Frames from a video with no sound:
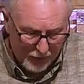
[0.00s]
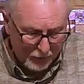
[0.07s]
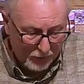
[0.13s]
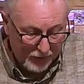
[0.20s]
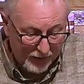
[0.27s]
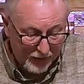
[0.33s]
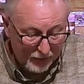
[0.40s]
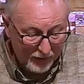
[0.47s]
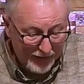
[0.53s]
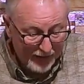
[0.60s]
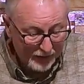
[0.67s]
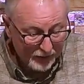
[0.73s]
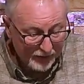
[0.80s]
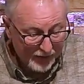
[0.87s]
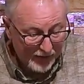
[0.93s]
But even
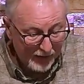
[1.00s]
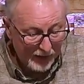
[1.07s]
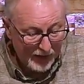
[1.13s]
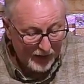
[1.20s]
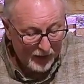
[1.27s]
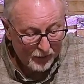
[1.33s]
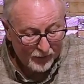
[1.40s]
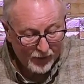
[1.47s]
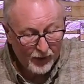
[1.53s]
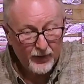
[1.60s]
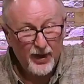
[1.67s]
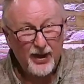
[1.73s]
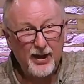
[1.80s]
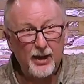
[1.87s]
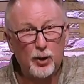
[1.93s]
as they leave, then
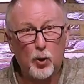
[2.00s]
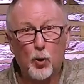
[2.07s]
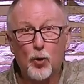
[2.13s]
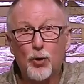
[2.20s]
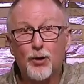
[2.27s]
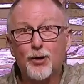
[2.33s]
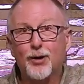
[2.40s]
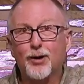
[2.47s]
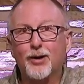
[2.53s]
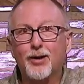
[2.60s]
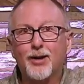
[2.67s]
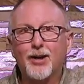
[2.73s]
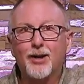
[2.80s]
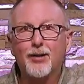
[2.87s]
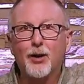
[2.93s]
they get cornered.
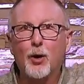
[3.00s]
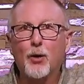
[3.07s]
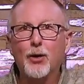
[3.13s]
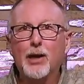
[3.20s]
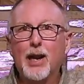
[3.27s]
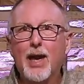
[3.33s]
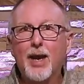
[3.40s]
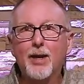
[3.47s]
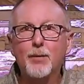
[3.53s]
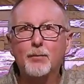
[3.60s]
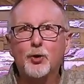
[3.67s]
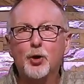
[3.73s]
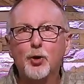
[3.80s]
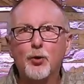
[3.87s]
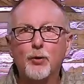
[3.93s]
The Lord led them
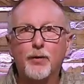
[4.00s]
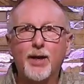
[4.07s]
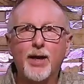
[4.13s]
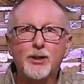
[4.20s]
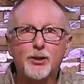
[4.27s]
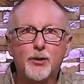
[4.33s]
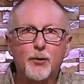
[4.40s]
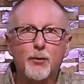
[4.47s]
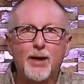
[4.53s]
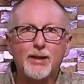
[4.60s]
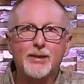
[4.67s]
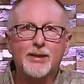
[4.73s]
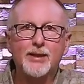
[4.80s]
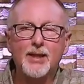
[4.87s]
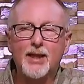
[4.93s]
to the edge of the
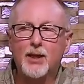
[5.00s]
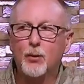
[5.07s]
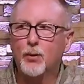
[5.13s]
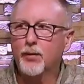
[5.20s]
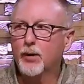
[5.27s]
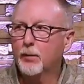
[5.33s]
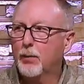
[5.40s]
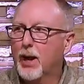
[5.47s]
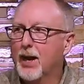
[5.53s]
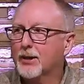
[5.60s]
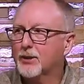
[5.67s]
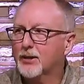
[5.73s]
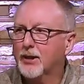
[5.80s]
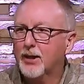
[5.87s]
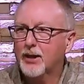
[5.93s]
Red Sea where they're
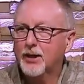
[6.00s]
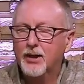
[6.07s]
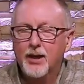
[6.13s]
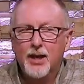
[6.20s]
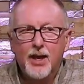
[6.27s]
boxed in.